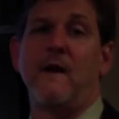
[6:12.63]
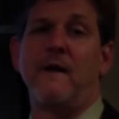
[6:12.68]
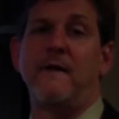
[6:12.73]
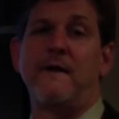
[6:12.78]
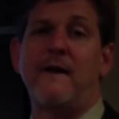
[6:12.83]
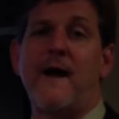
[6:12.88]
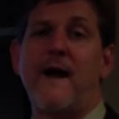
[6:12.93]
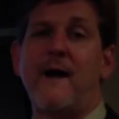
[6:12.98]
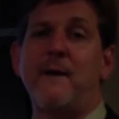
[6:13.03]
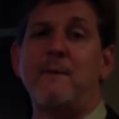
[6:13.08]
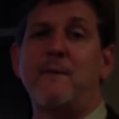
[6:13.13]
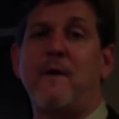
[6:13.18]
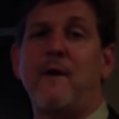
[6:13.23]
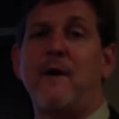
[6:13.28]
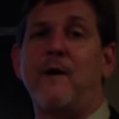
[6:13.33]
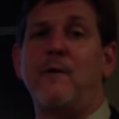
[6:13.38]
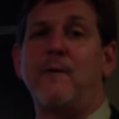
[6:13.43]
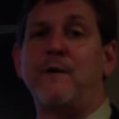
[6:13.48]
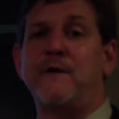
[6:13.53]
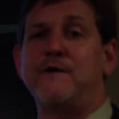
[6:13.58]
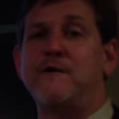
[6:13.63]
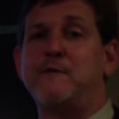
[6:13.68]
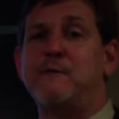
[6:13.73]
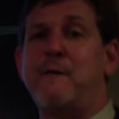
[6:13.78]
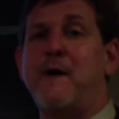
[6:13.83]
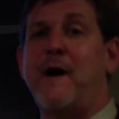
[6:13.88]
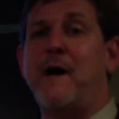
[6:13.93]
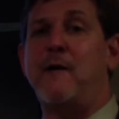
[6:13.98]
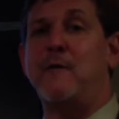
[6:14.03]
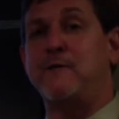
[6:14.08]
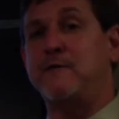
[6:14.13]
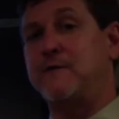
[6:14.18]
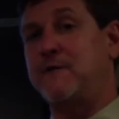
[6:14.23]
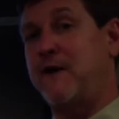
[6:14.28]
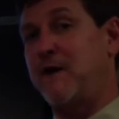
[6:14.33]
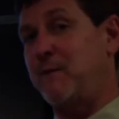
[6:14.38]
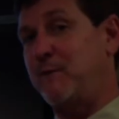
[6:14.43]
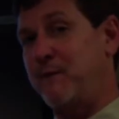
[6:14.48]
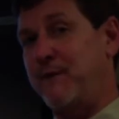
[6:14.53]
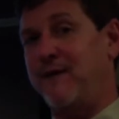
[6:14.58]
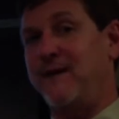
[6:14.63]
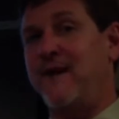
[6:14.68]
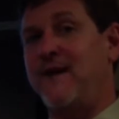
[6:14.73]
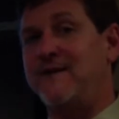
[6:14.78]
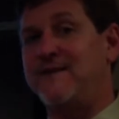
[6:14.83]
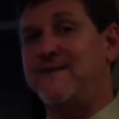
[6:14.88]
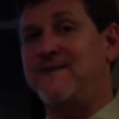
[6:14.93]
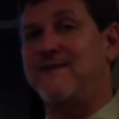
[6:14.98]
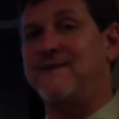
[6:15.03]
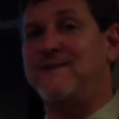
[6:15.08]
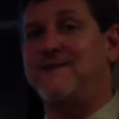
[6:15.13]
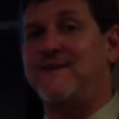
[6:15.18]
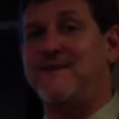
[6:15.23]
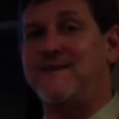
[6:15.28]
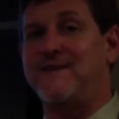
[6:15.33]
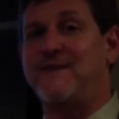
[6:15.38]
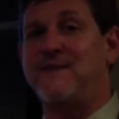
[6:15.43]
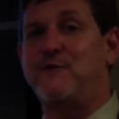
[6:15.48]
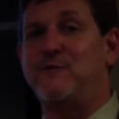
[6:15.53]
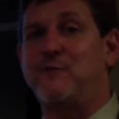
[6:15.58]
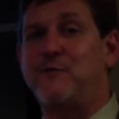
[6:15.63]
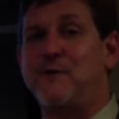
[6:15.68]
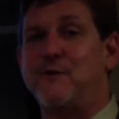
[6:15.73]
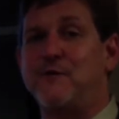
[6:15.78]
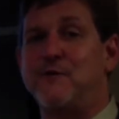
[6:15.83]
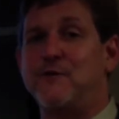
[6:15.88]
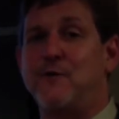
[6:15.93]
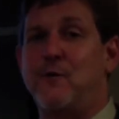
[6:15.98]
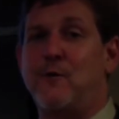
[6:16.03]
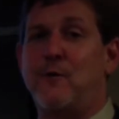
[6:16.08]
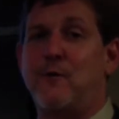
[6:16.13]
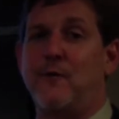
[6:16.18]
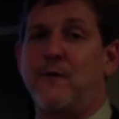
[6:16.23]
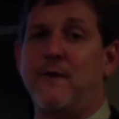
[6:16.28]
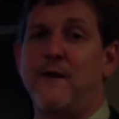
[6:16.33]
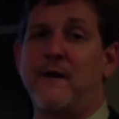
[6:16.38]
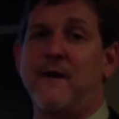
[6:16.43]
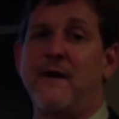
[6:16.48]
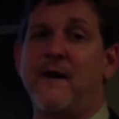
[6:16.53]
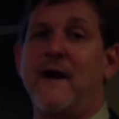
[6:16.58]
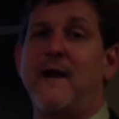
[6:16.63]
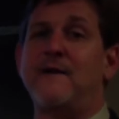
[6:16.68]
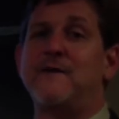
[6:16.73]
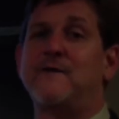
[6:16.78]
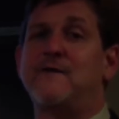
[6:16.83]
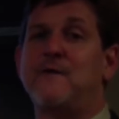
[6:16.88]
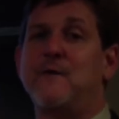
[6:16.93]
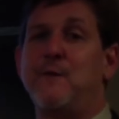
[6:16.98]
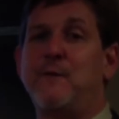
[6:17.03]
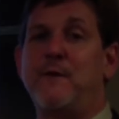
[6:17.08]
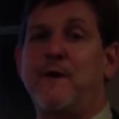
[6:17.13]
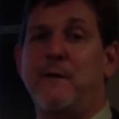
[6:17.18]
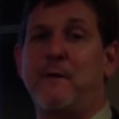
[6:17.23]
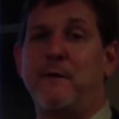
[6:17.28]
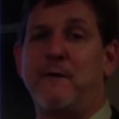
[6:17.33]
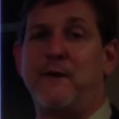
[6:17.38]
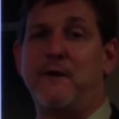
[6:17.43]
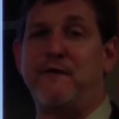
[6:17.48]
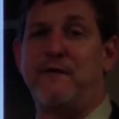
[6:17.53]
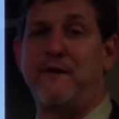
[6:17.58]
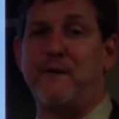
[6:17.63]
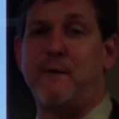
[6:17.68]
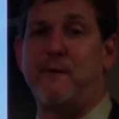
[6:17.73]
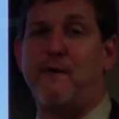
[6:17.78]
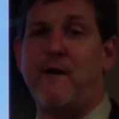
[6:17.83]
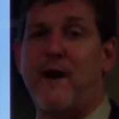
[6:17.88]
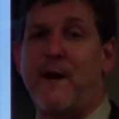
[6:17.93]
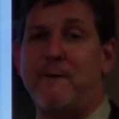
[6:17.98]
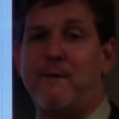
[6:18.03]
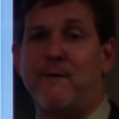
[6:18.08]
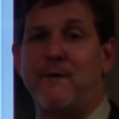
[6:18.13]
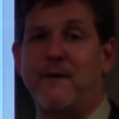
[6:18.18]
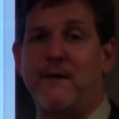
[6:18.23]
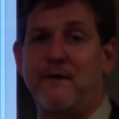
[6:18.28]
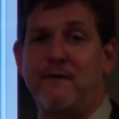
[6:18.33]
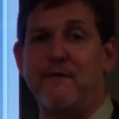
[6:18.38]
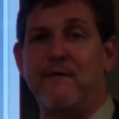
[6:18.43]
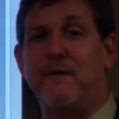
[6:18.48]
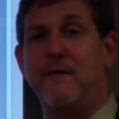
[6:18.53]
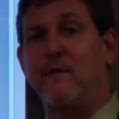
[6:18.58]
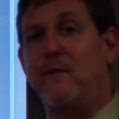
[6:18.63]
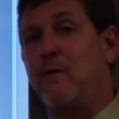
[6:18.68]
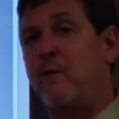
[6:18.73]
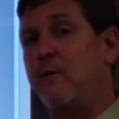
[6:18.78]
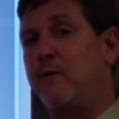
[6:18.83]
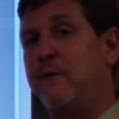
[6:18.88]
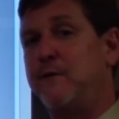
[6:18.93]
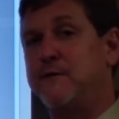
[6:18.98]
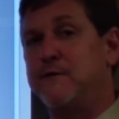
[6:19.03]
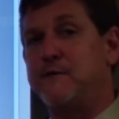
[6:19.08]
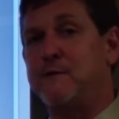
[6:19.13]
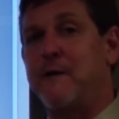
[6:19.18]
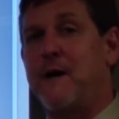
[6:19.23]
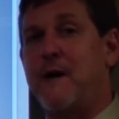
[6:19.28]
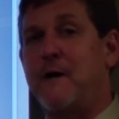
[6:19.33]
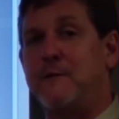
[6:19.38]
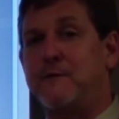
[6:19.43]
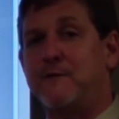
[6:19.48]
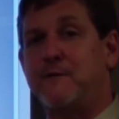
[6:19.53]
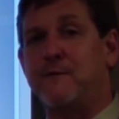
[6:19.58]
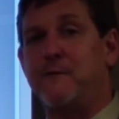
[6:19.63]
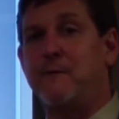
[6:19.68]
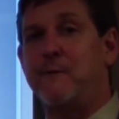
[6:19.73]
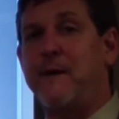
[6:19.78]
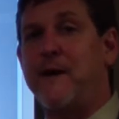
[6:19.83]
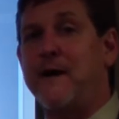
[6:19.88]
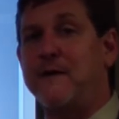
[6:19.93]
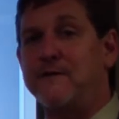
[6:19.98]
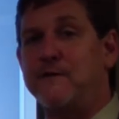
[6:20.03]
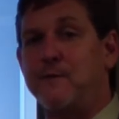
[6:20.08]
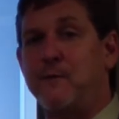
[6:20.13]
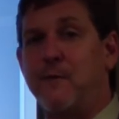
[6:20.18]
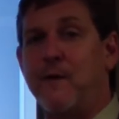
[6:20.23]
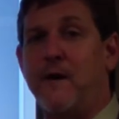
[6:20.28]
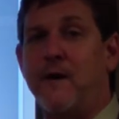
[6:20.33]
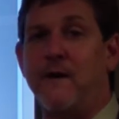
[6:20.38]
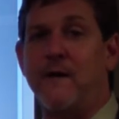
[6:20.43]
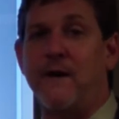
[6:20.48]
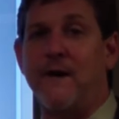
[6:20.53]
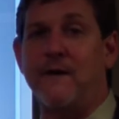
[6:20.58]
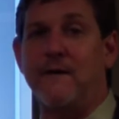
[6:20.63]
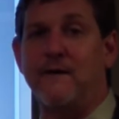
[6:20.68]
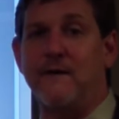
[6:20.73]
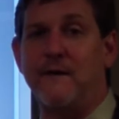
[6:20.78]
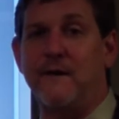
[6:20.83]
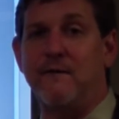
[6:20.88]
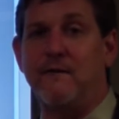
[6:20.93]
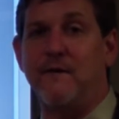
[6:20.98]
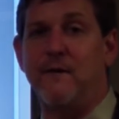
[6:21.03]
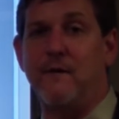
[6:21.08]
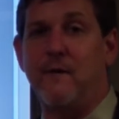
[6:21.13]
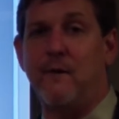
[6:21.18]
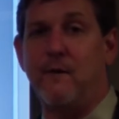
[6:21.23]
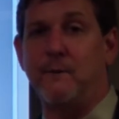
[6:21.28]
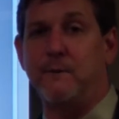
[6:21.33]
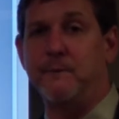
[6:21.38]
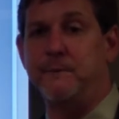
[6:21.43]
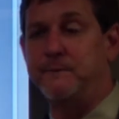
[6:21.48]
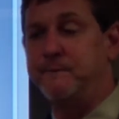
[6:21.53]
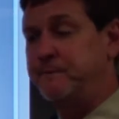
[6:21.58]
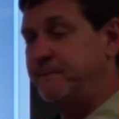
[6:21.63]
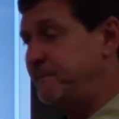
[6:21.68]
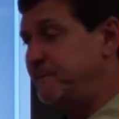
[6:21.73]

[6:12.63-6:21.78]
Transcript: a non-borrowing spouse can be less than 62 years old and still be able to live in the property if their older spouse passed away or had to leave the home.